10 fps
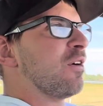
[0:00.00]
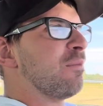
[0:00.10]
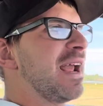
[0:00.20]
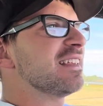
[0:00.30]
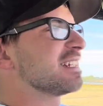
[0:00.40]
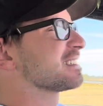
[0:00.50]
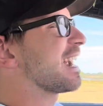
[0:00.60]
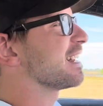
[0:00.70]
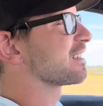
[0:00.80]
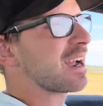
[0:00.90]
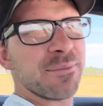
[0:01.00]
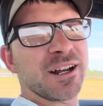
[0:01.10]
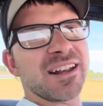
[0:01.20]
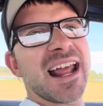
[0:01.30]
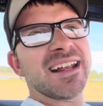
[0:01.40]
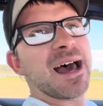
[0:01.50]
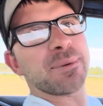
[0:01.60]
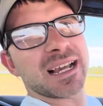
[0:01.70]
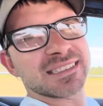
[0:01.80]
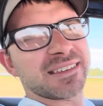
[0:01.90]
Mainly decided to come here today not
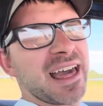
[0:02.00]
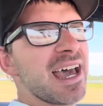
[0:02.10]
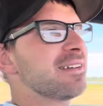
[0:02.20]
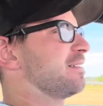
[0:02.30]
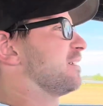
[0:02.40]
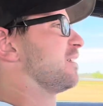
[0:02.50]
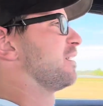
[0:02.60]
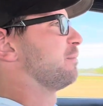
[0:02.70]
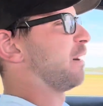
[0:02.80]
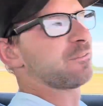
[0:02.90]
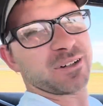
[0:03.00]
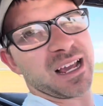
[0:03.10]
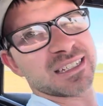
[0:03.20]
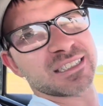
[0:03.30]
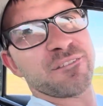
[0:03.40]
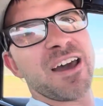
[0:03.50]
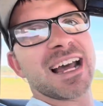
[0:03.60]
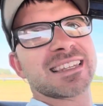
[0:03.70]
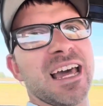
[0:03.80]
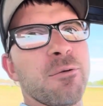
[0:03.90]
because of that, but because of the
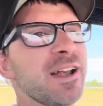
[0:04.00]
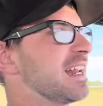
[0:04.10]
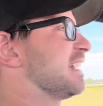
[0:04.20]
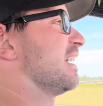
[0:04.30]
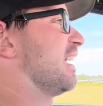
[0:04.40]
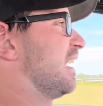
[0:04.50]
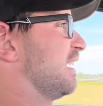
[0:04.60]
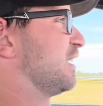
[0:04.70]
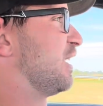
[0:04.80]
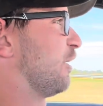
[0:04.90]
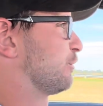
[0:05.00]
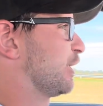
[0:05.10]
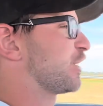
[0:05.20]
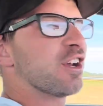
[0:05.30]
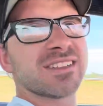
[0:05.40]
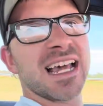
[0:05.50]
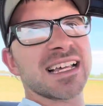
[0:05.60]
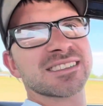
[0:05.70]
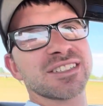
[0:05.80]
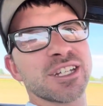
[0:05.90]
fact that we need to really do a test
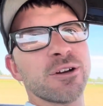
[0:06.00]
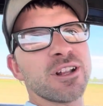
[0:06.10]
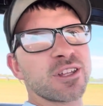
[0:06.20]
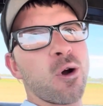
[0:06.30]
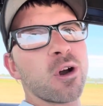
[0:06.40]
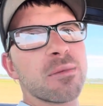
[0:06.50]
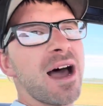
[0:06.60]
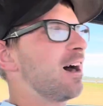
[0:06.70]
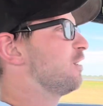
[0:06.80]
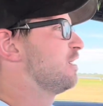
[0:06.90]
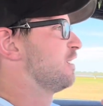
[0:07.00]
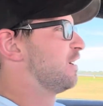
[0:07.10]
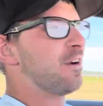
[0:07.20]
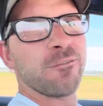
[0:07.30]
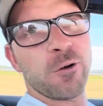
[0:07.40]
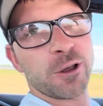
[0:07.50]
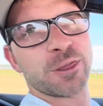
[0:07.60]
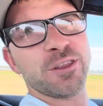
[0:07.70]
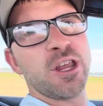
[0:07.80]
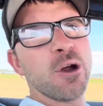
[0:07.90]
and tune and port them out for
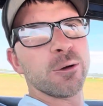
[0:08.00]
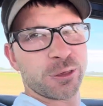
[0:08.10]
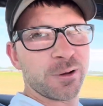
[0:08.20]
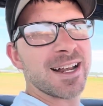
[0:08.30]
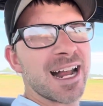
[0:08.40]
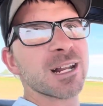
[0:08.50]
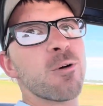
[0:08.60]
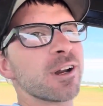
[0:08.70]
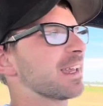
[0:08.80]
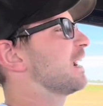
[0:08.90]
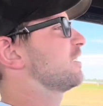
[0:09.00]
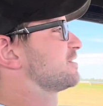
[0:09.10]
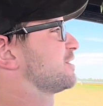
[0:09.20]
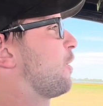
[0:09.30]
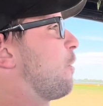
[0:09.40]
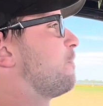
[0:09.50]
two 391 gears. So